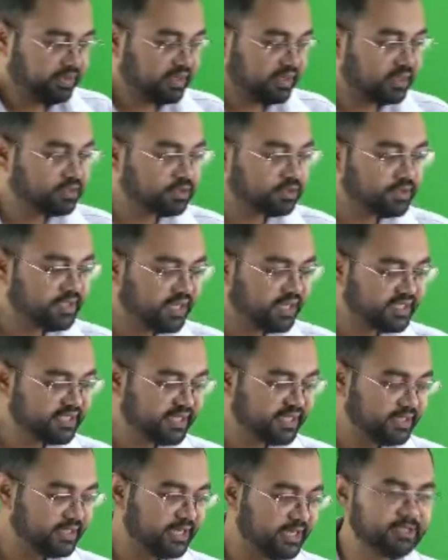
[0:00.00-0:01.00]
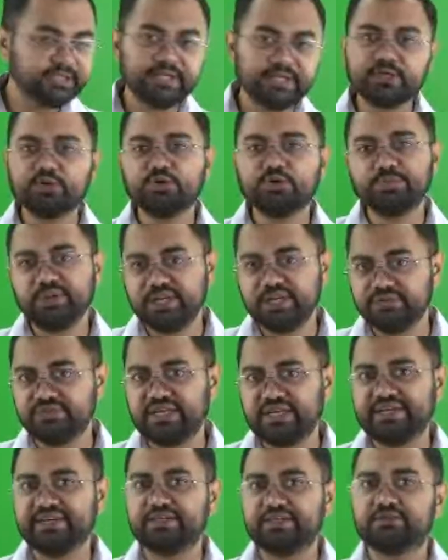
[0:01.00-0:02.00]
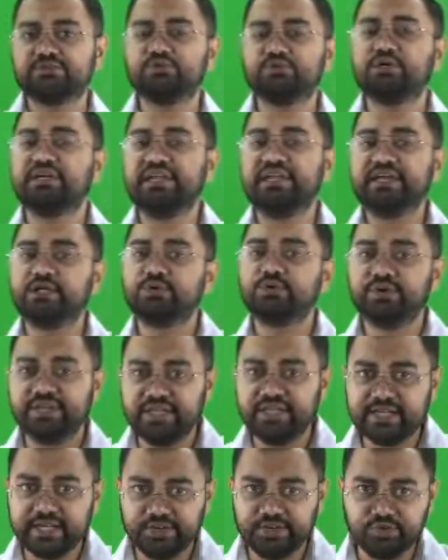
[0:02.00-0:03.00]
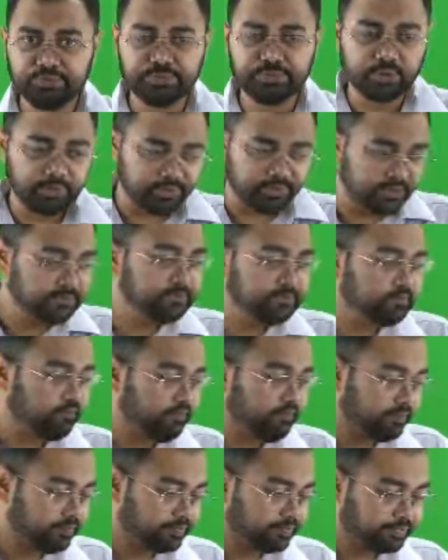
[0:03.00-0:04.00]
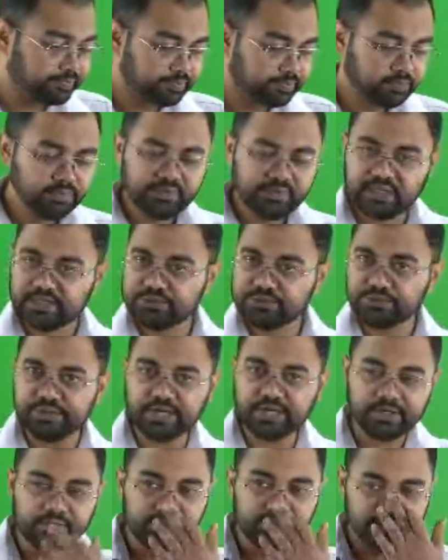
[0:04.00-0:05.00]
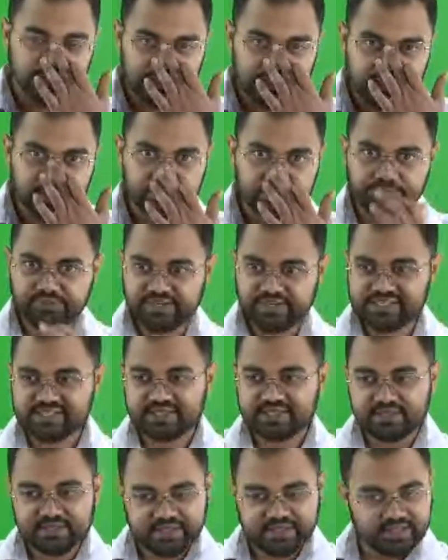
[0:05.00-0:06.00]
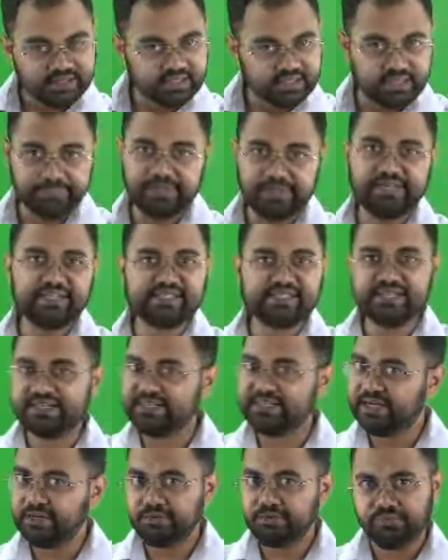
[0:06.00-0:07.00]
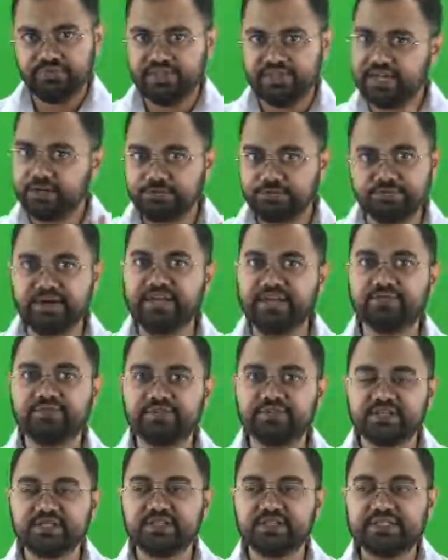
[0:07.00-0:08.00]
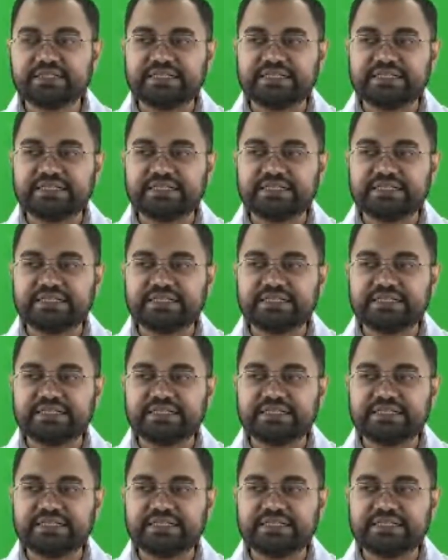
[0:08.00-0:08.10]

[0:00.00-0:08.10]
So they are saying that they don't believe that it could lead to any kind of problem. So now, first the committee said that we are fine with it.